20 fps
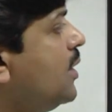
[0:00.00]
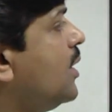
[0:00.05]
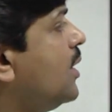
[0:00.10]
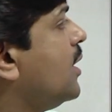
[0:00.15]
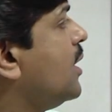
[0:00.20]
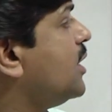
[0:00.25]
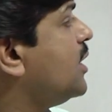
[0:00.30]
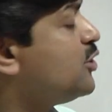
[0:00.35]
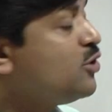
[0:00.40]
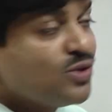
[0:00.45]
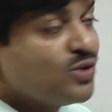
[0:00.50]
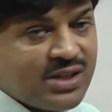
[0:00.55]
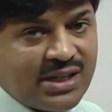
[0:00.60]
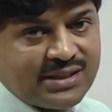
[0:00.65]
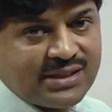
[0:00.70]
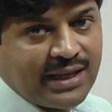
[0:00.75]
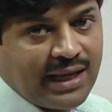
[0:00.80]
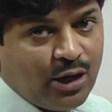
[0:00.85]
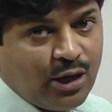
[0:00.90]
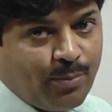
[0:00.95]
it uses
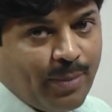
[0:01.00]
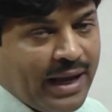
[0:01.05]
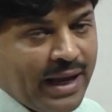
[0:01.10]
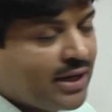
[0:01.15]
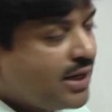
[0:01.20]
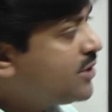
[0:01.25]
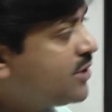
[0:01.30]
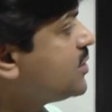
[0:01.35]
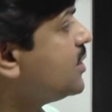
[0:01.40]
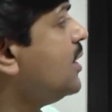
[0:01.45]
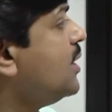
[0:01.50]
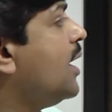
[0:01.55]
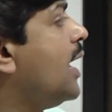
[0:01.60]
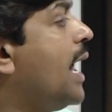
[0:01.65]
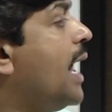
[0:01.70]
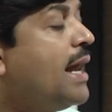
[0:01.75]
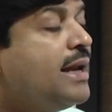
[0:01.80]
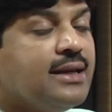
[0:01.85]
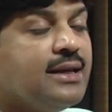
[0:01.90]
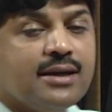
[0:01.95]
hello packet,
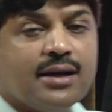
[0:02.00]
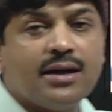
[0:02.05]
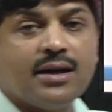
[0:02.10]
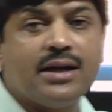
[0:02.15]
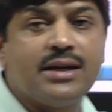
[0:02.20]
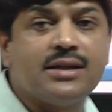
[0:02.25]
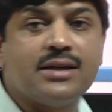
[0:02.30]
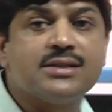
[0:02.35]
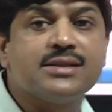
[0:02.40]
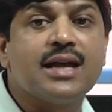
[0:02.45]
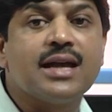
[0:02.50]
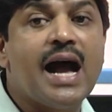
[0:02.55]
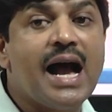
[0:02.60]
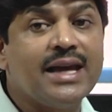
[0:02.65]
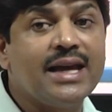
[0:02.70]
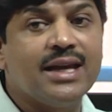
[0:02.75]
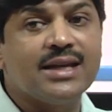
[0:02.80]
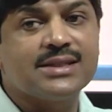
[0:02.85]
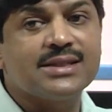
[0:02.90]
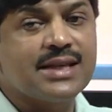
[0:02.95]
and here it is
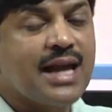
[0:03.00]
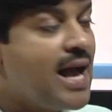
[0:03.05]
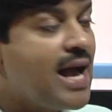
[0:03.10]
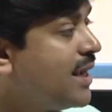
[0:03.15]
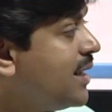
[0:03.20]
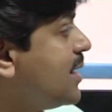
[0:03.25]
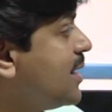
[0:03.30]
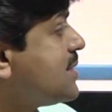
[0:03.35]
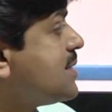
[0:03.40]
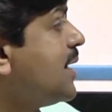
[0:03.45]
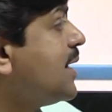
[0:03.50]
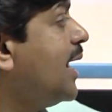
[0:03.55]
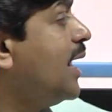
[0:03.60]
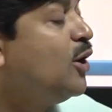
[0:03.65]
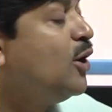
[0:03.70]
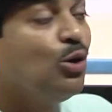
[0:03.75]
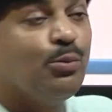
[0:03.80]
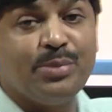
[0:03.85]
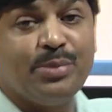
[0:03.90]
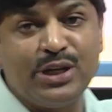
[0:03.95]
ISIS hello
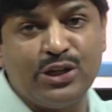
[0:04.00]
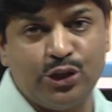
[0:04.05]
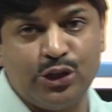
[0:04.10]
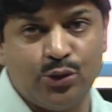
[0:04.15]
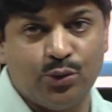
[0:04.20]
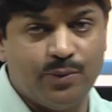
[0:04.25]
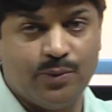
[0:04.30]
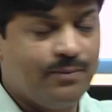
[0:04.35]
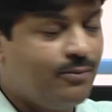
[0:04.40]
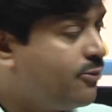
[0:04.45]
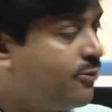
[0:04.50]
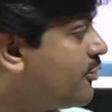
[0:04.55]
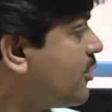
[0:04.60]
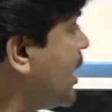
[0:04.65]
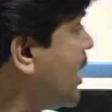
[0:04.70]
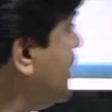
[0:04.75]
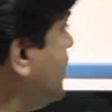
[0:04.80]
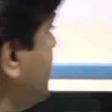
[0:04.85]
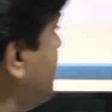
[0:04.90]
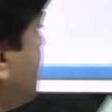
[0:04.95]
PDU, right?